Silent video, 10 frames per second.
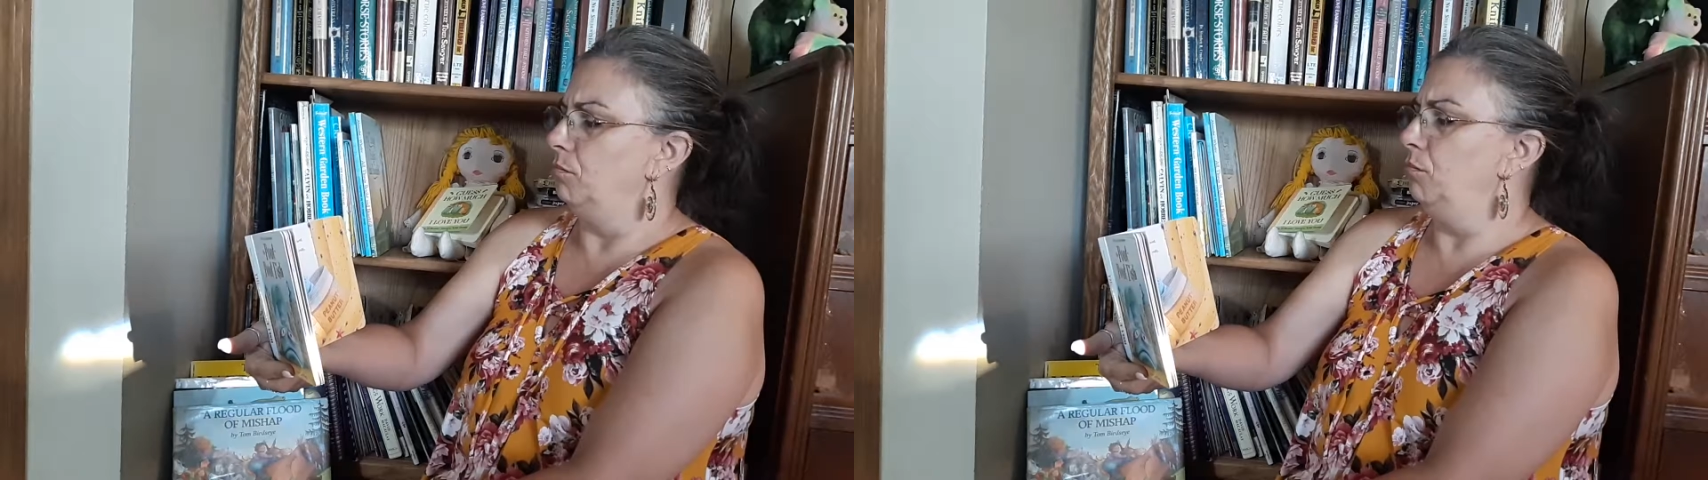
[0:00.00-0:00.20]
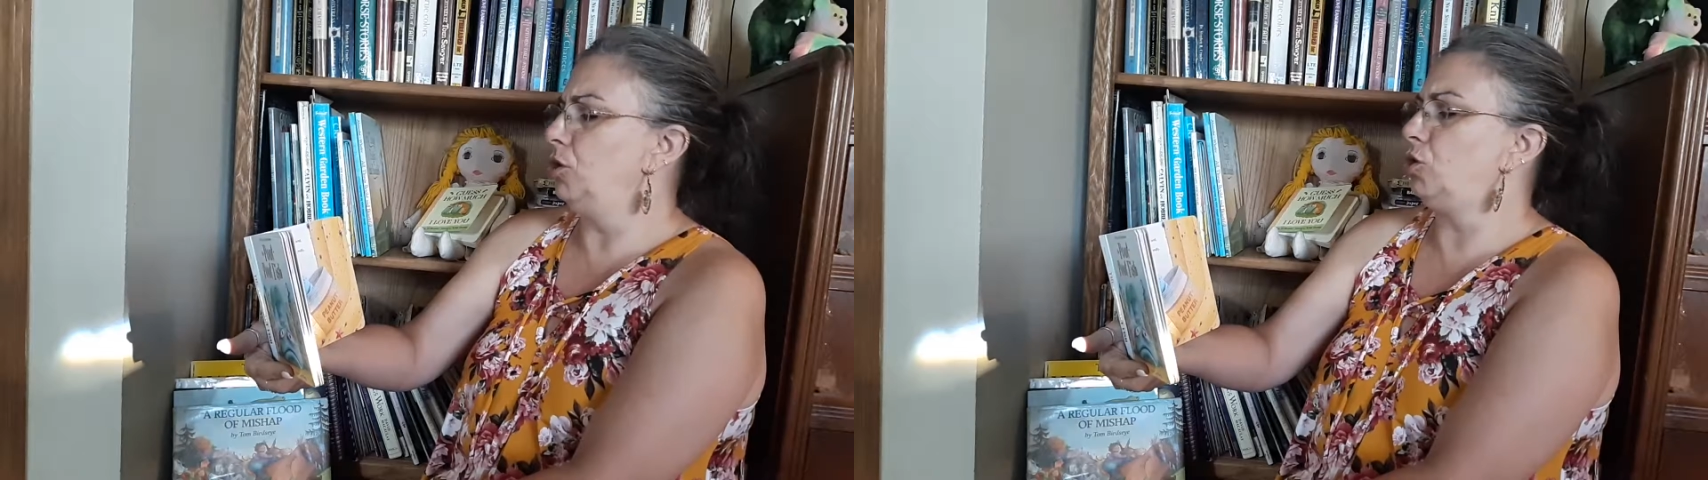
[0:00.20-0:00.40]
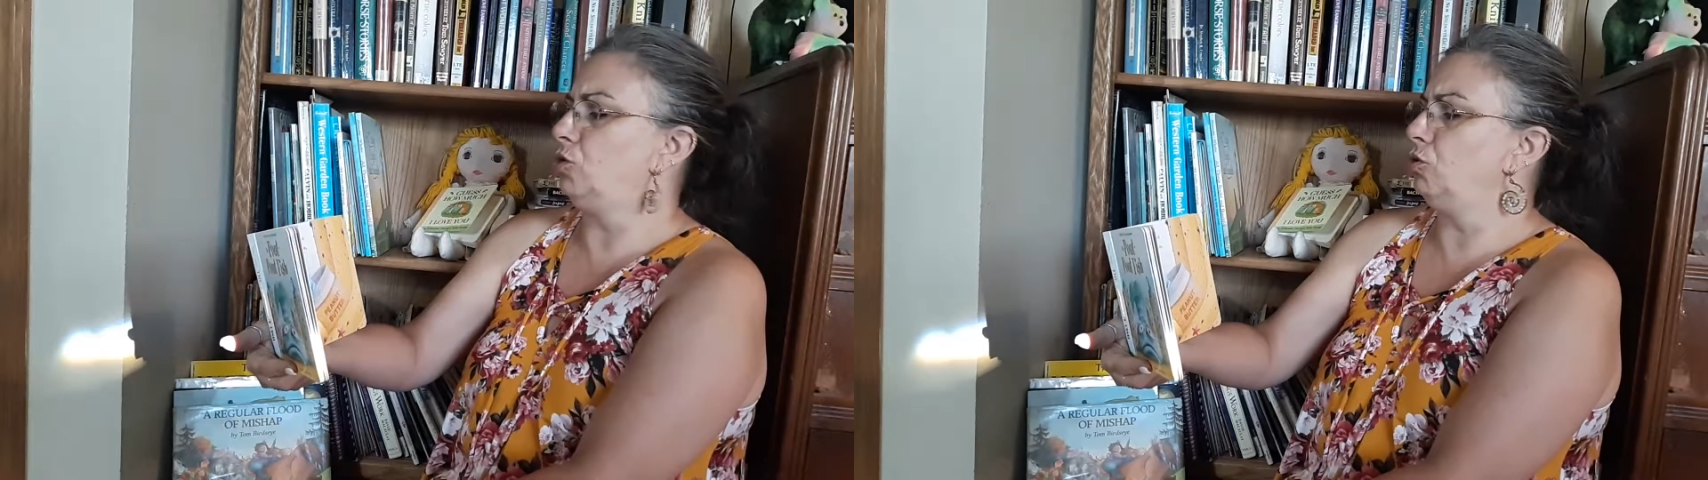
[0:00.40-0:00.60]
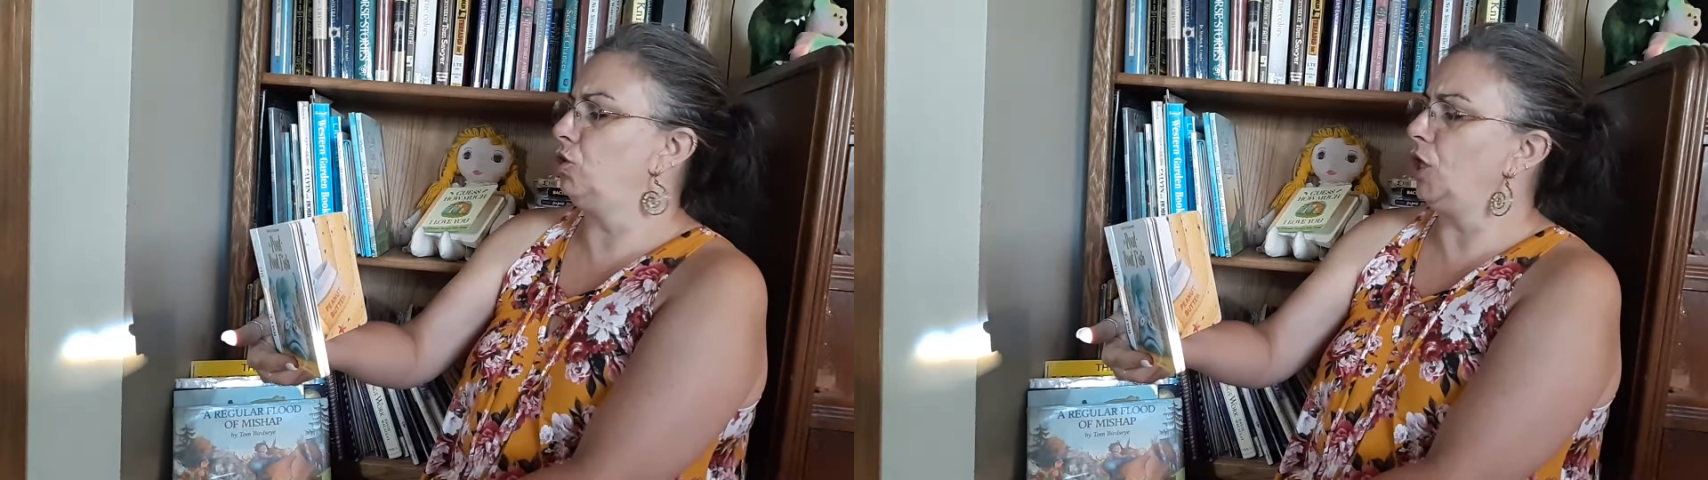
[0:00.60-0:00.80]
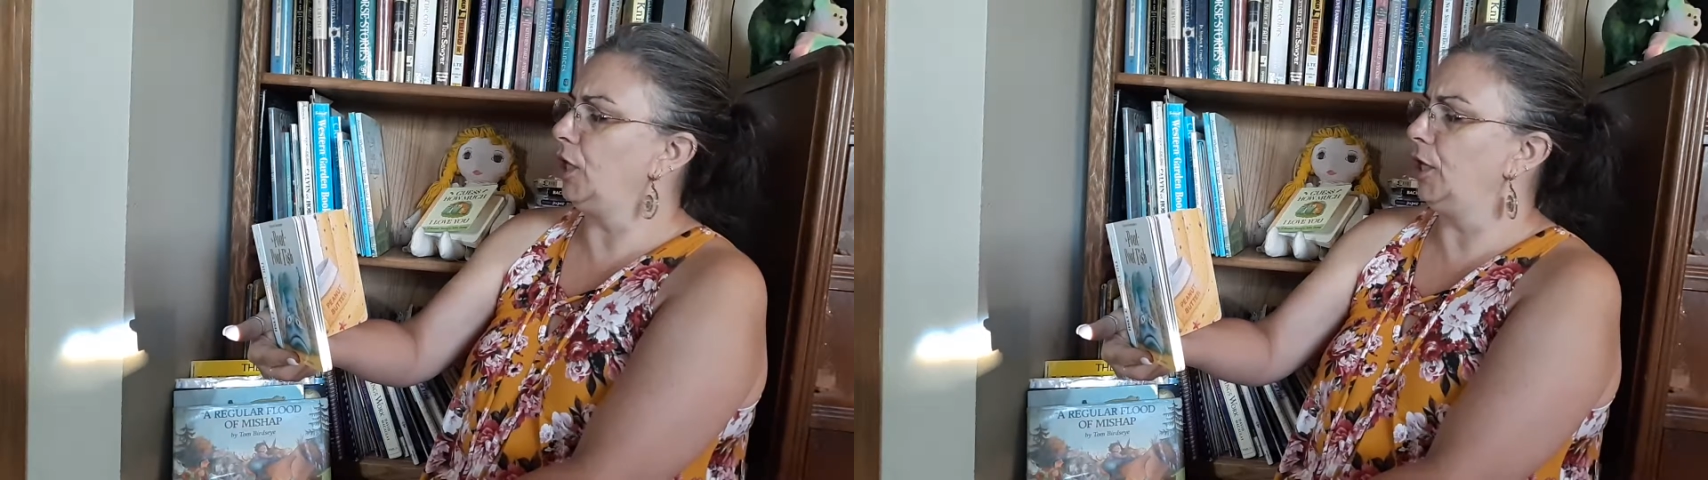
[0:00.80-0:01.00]
Mr.
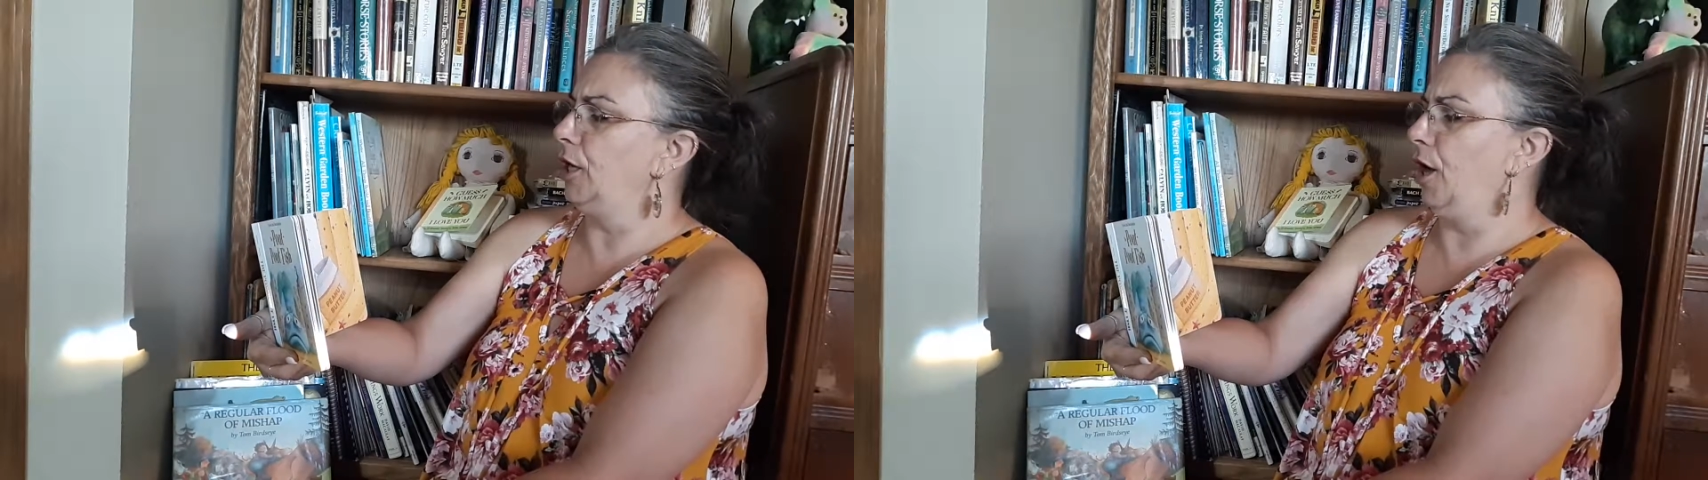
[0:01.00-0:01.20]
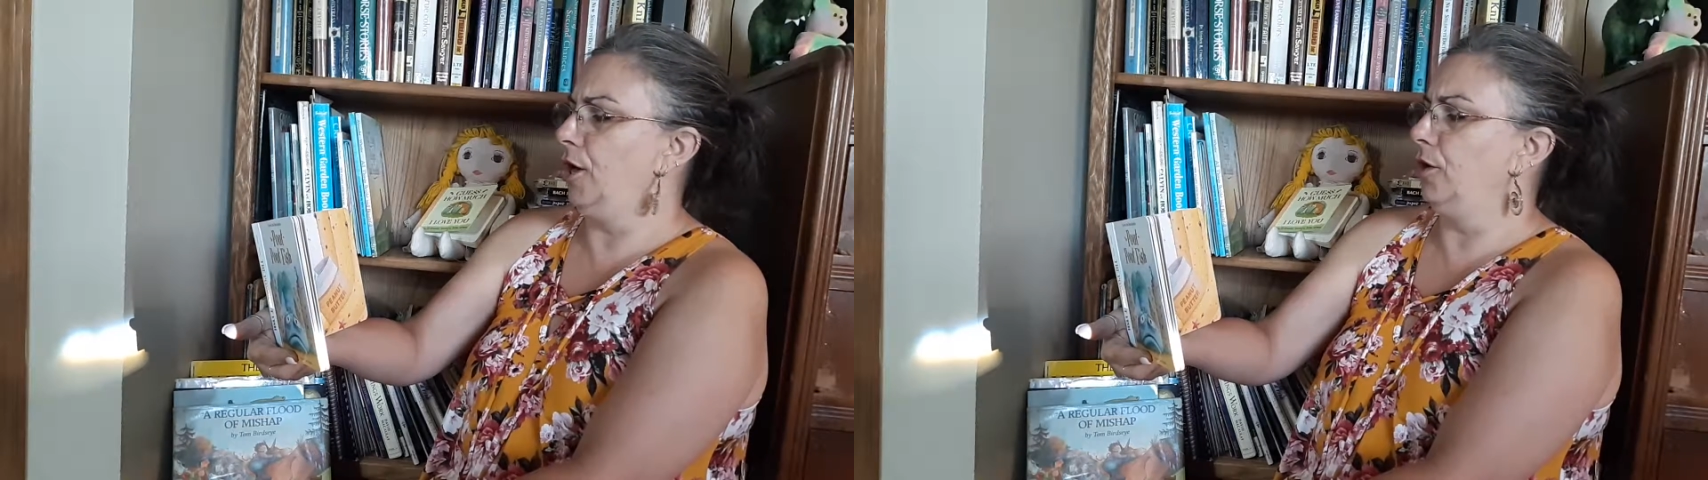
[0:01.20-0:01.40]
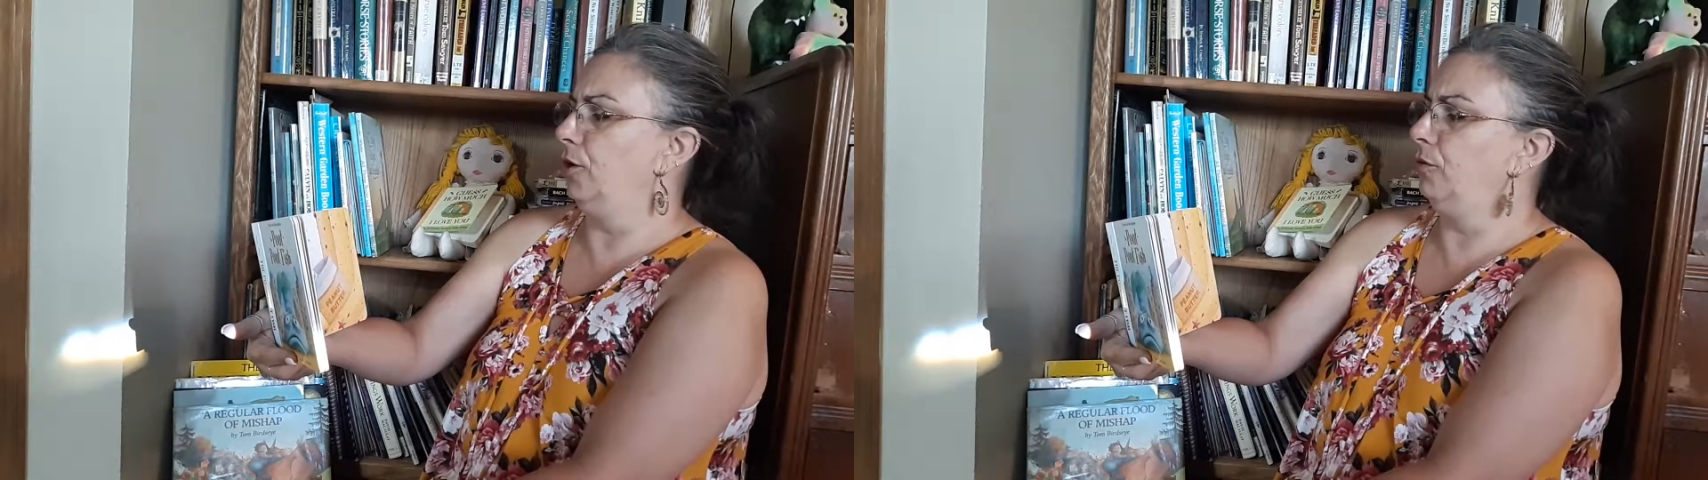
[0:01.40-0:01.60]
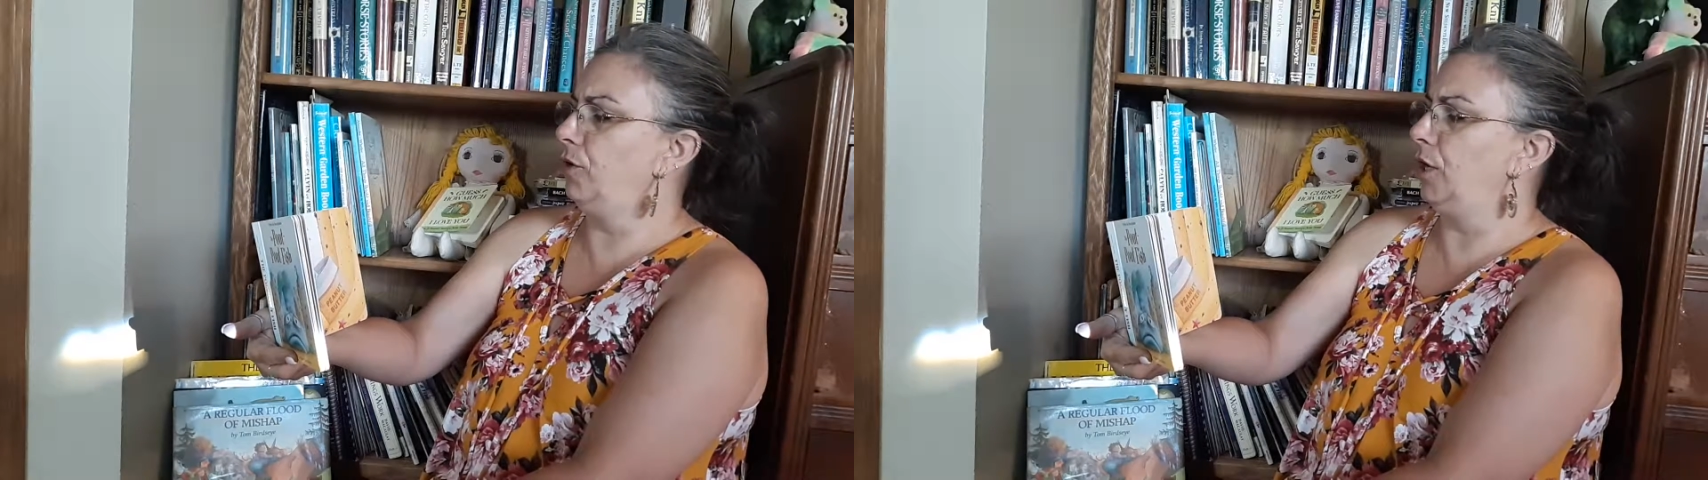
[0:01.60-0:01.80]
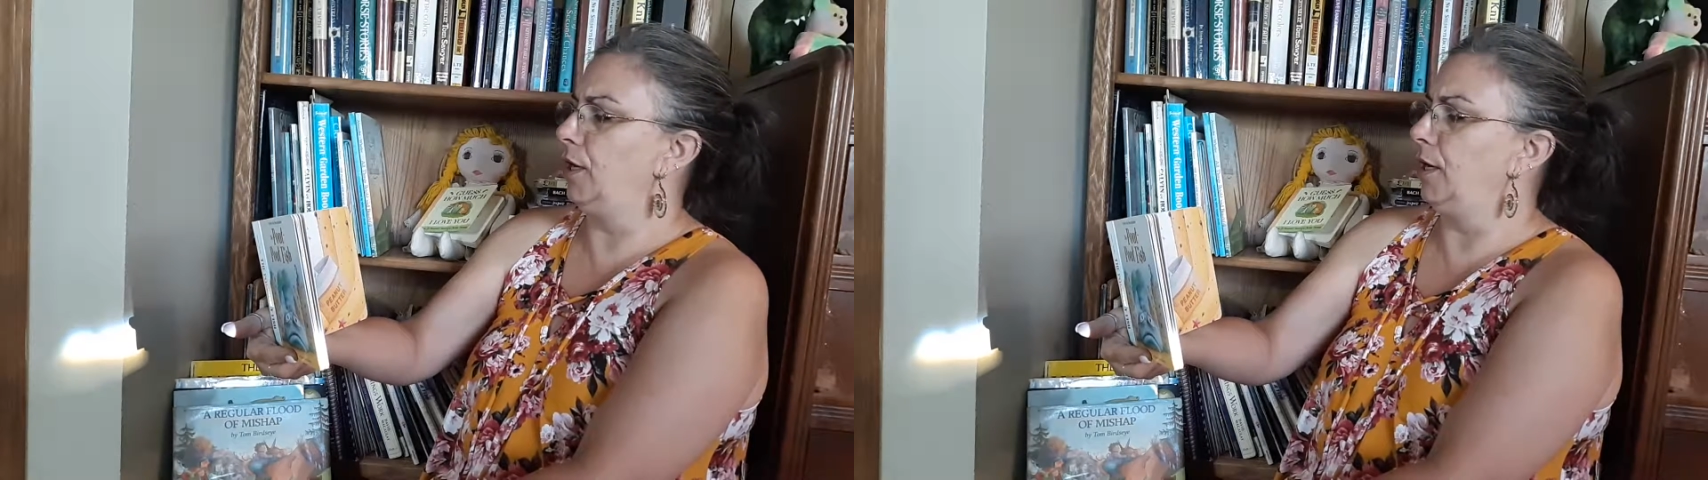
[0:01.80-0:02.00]
Jelly, I
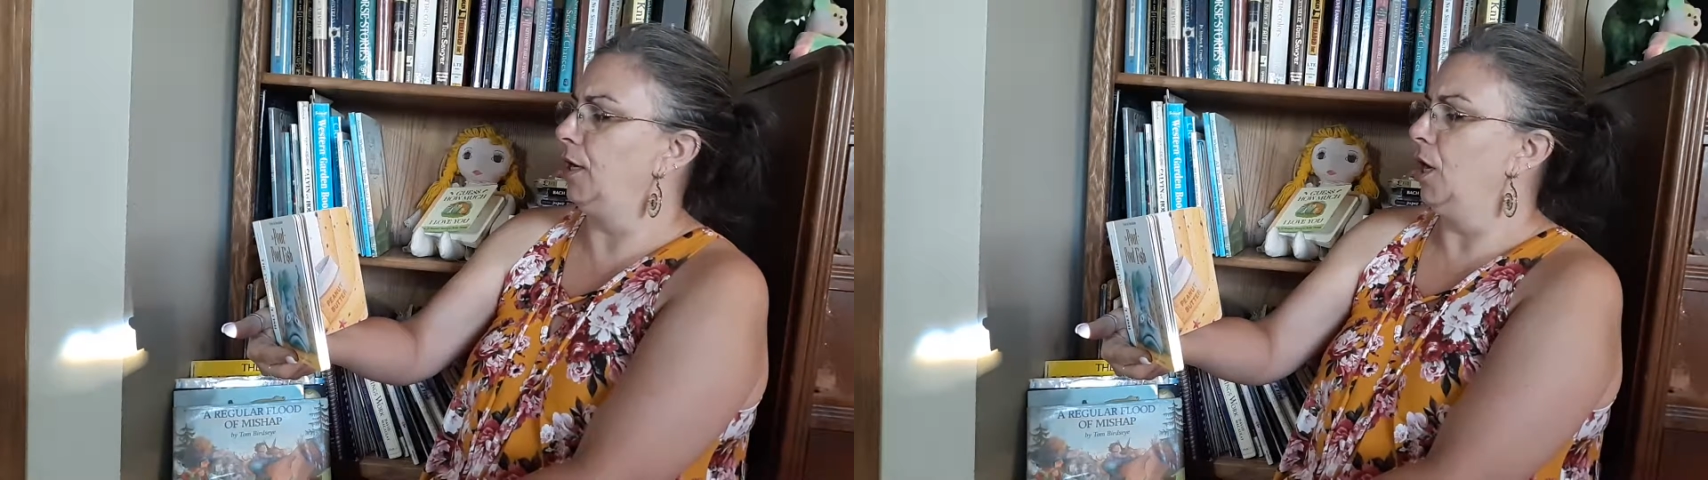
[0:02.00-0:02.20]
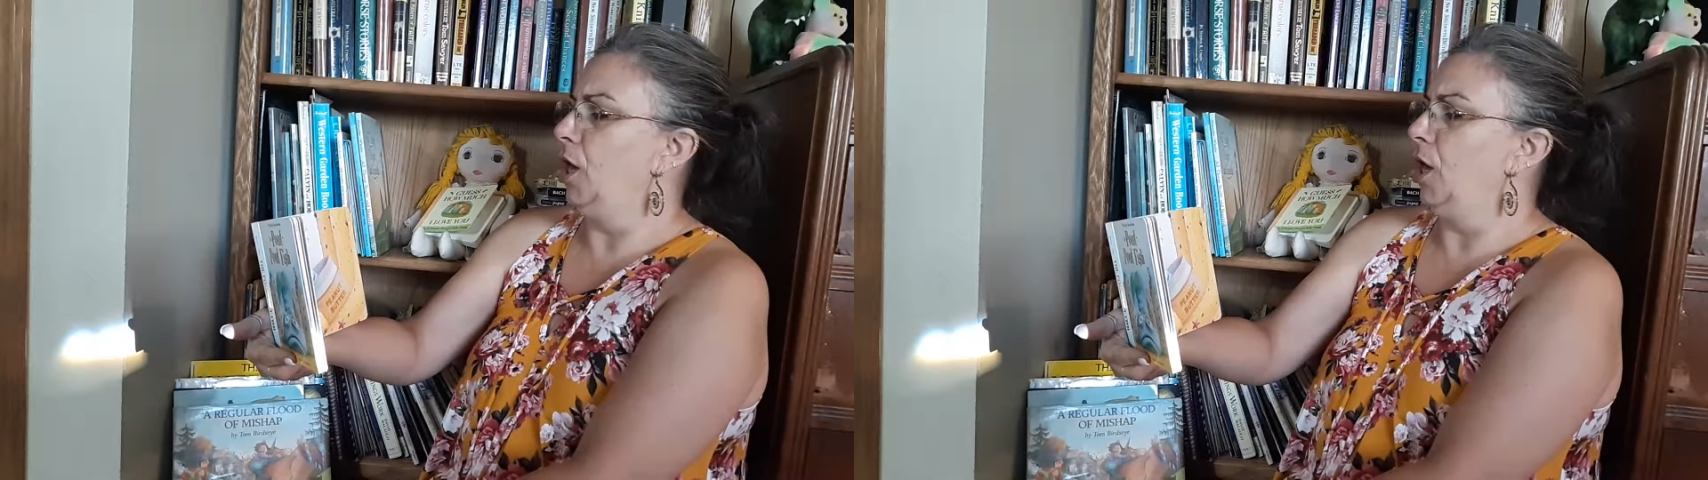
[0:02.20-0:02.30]
agree.